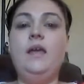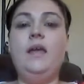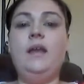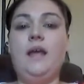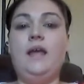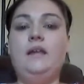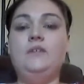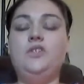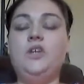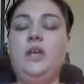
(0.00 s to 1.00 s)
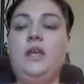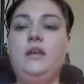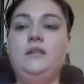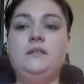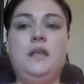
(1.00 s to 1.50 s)
and age,
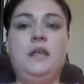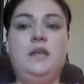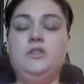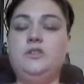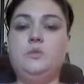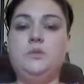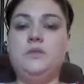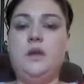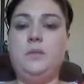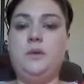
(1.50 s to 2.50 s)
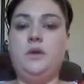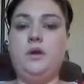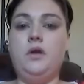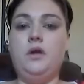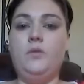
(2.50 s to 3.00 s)
and he just was not putting
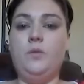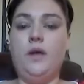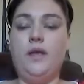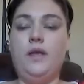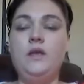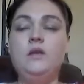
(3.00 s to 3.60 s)
on enough weight.